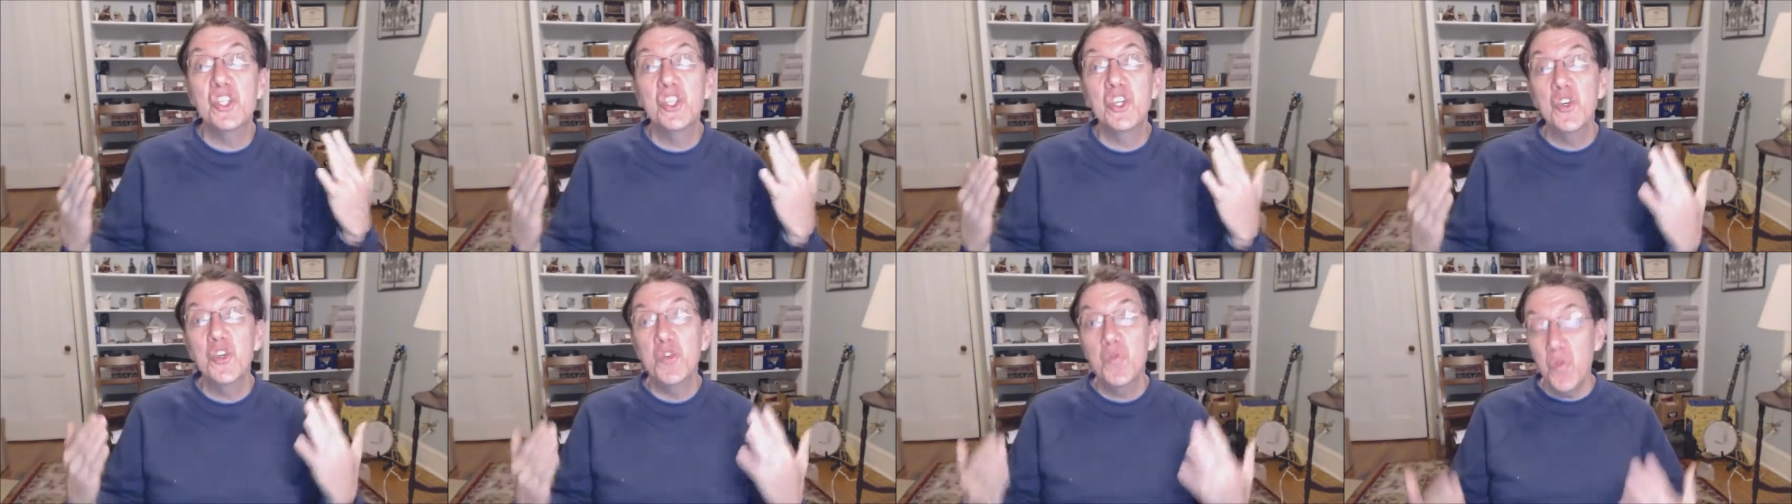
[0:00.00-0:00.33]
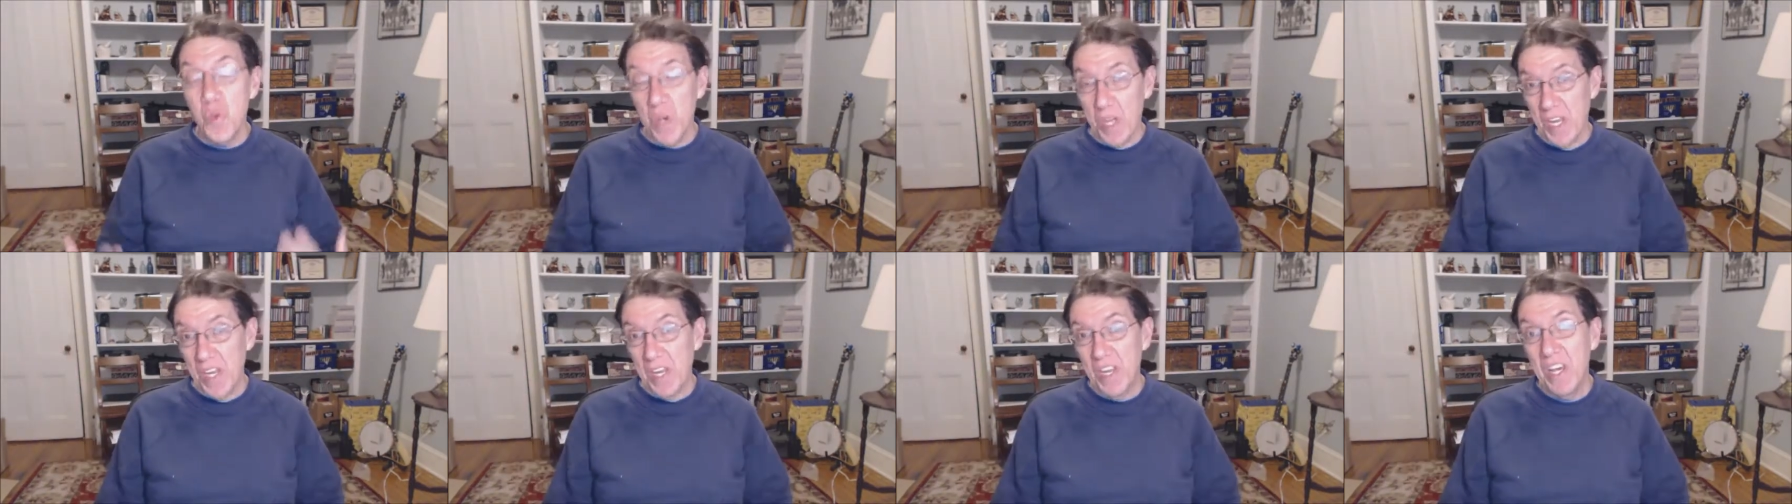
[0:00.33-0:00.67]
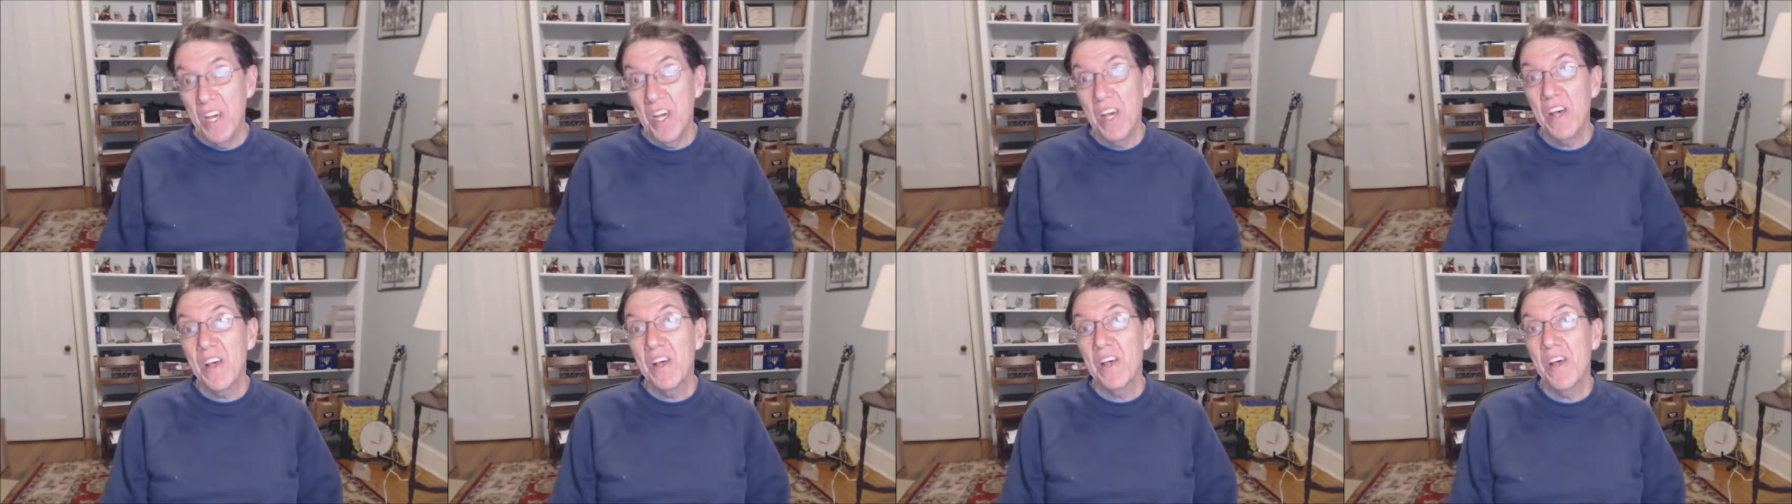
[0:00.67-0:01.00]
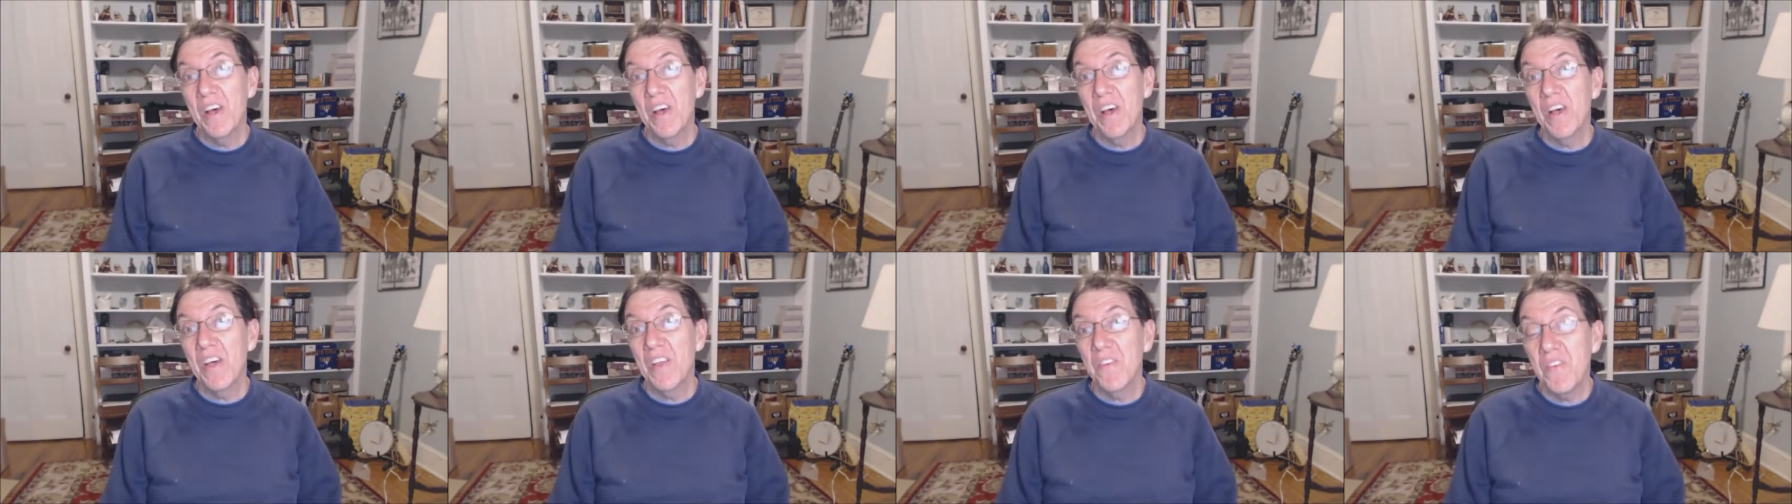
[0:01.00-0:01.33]
doing
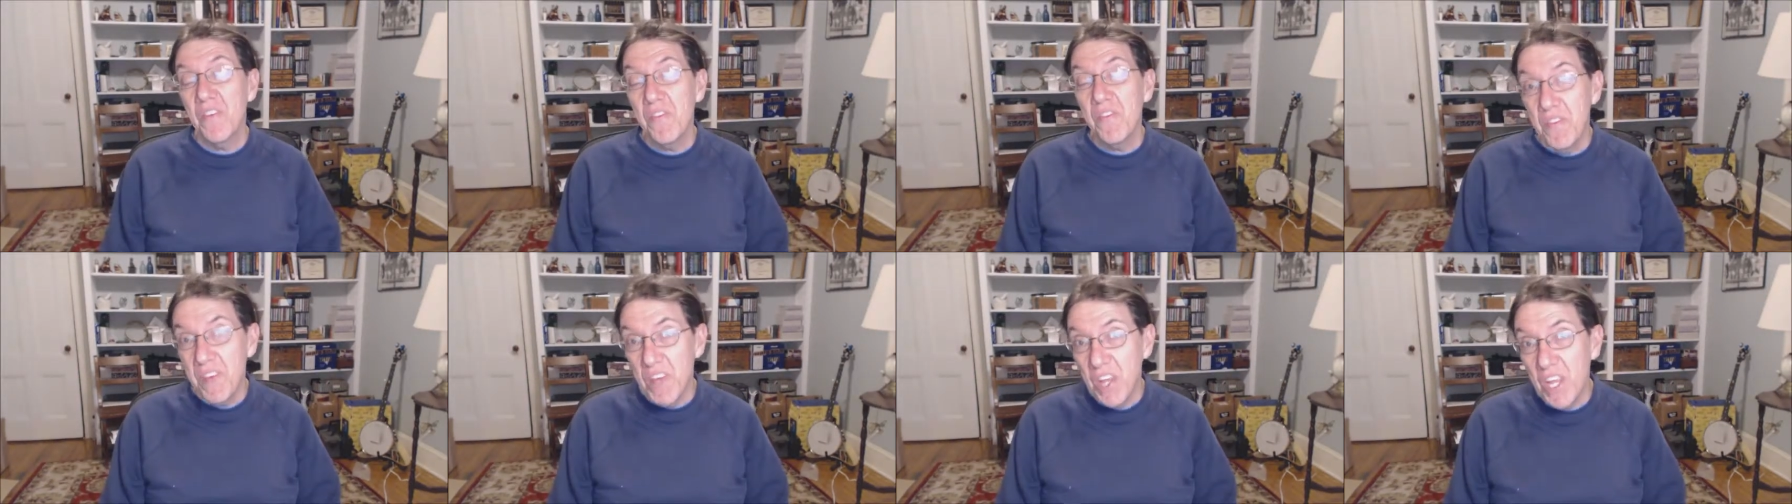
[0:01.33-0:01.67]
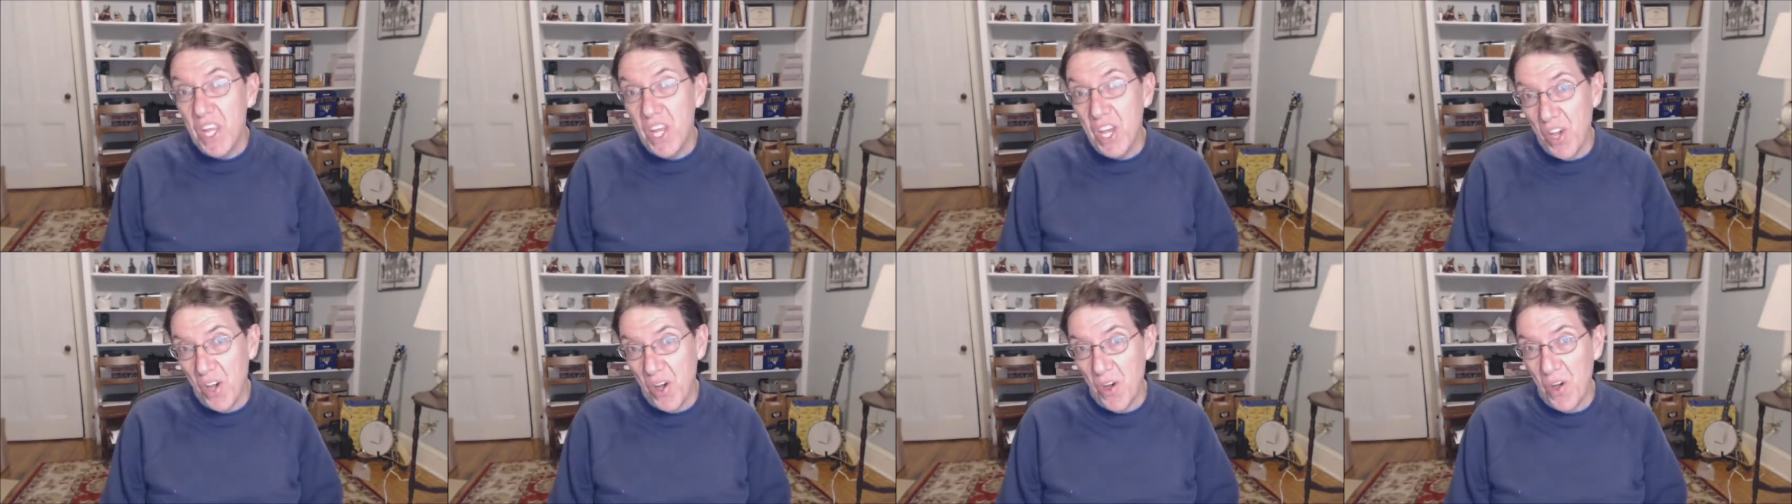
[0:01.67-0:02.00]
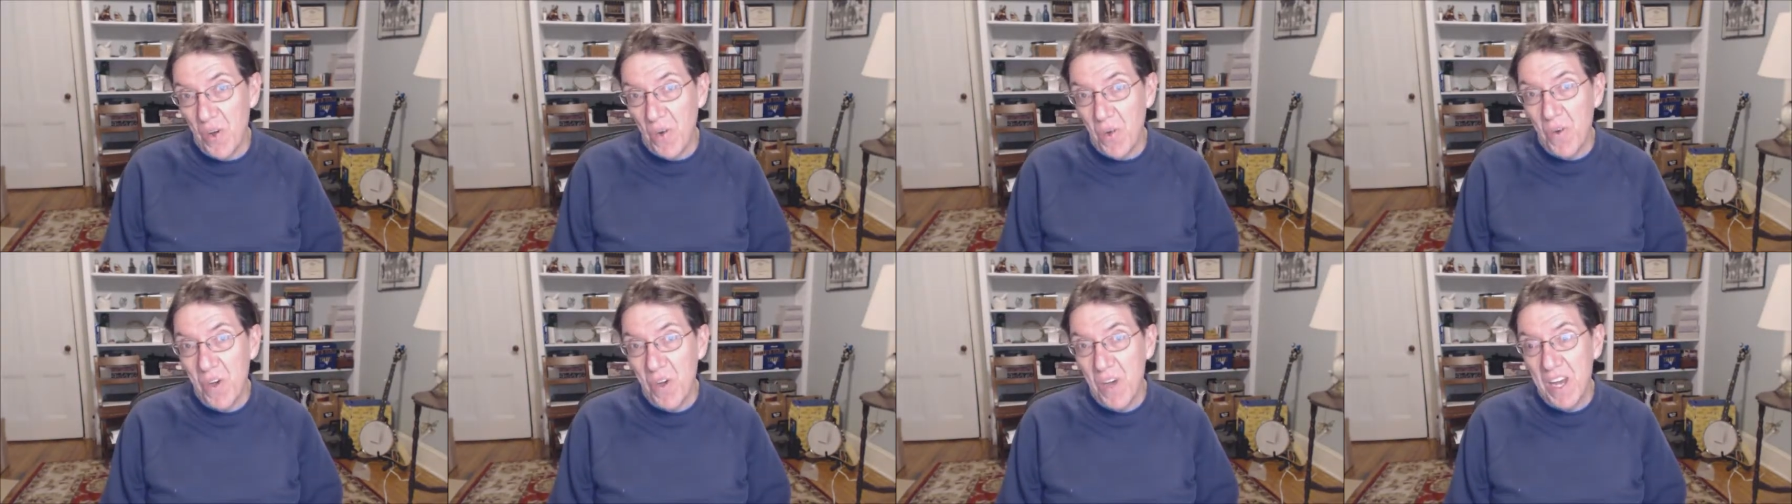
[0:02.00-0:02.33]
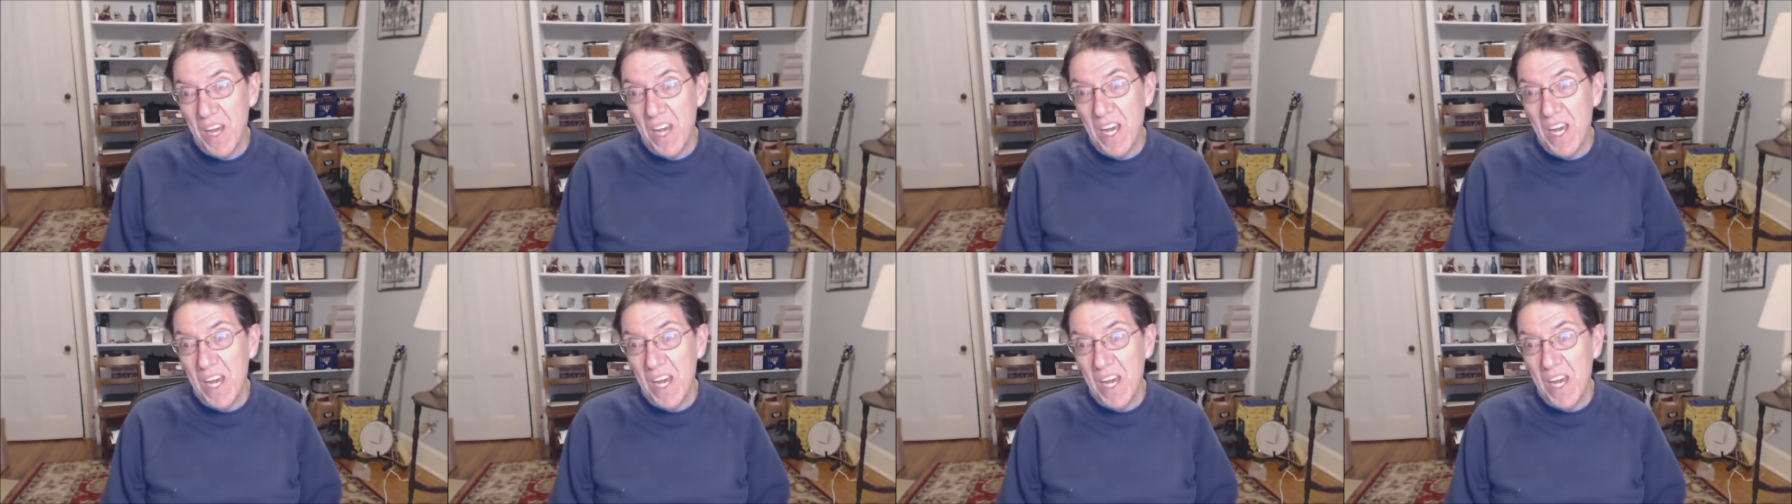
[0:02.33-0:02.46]
the video.